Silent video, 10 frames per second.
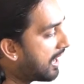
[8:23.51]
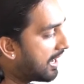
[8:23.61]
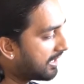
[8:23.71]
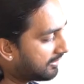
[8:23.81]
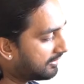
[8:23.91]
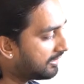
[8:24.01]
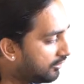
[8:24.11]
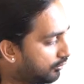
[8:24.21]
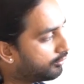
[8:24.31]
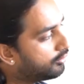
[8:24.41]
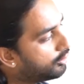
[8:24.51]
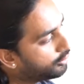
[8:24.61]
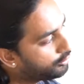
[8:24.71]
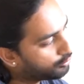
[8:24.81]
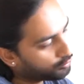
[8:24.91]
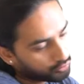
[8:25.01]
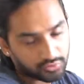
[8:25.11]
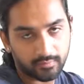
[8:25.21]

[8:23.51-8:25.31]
I need to use